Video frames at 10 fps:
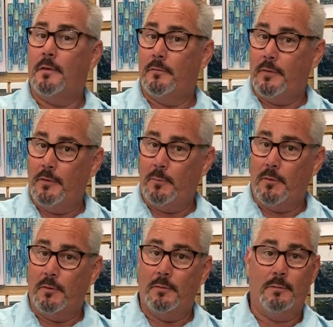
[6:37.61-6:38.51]
of
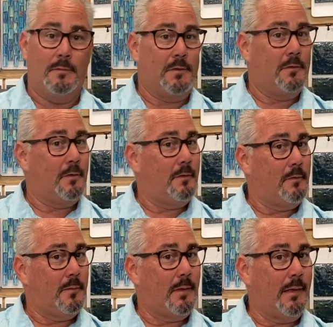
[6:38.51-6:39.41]
Leesburg, which is
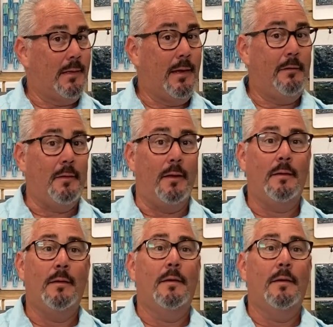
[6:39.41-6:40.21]
also in Lake County.